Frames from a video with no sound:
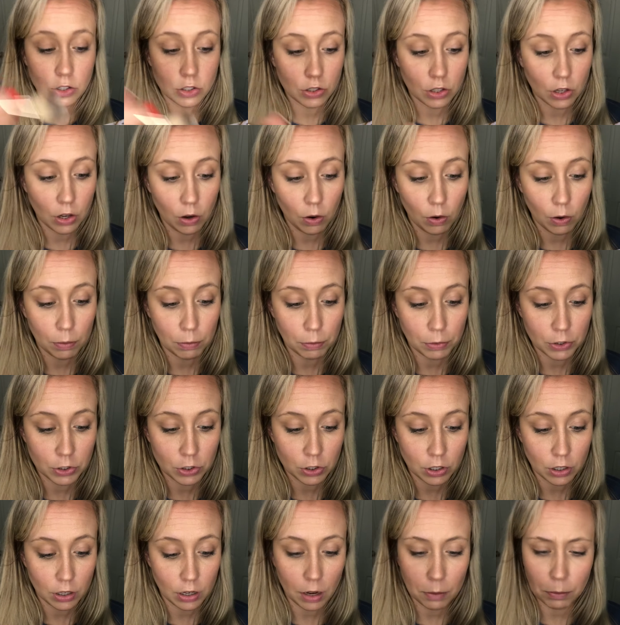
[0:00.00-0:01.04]
So
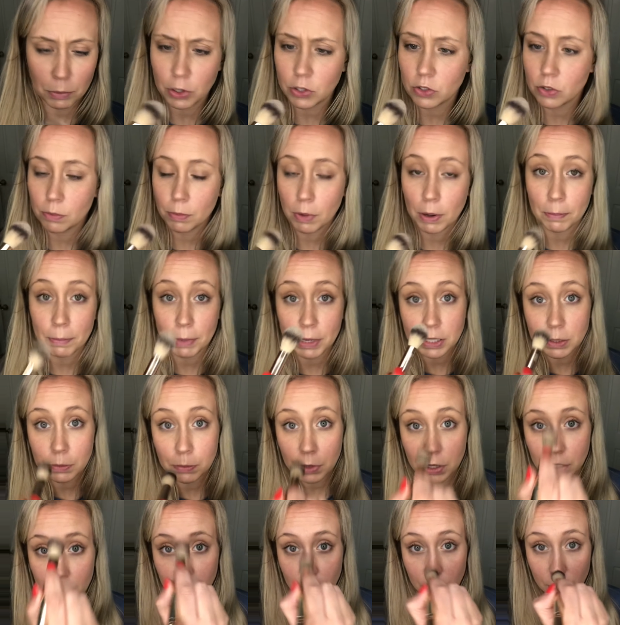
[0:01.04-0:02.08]
I'm using my Best
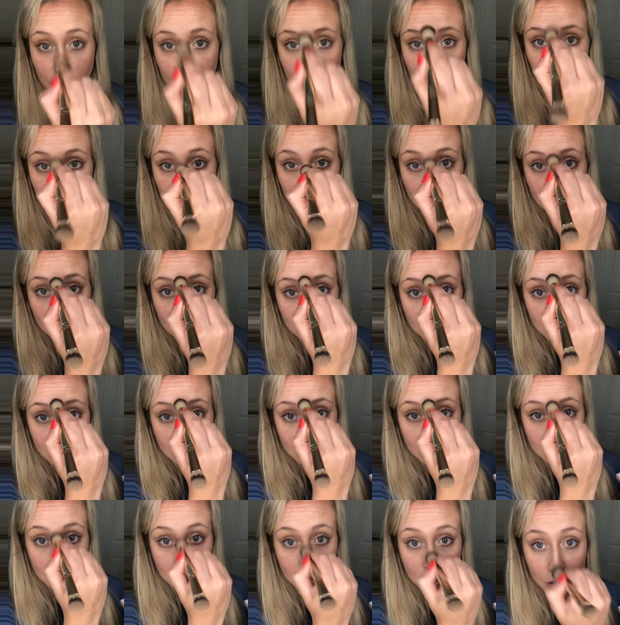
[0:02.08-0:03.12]
Blend Forever
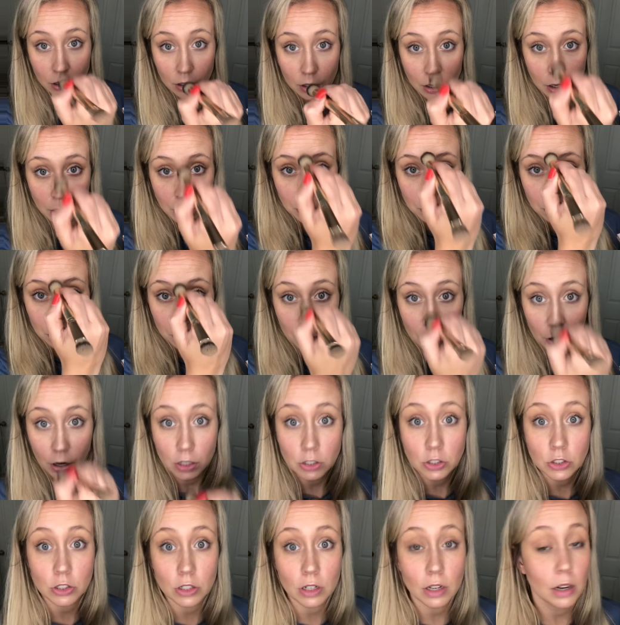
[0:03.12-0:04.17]

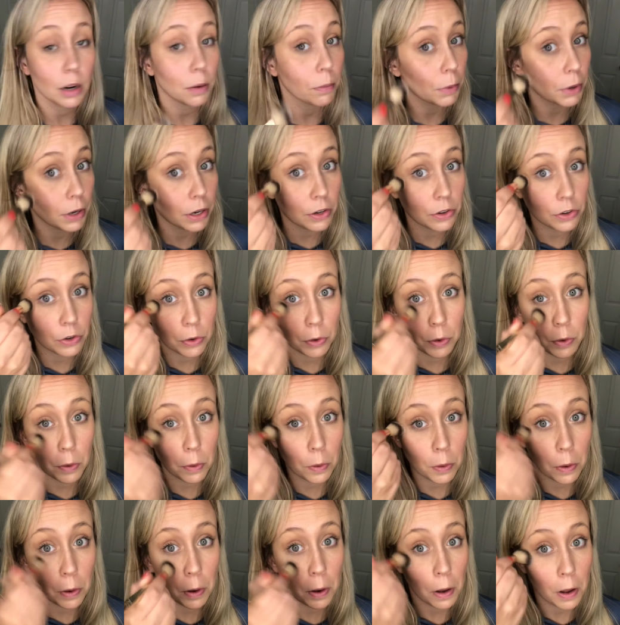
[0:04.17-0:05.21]
brush, and I'm a
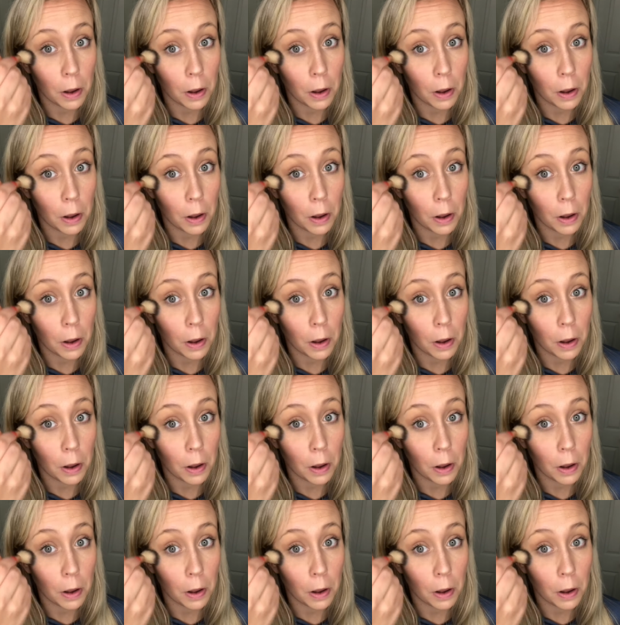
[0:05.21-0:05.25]
little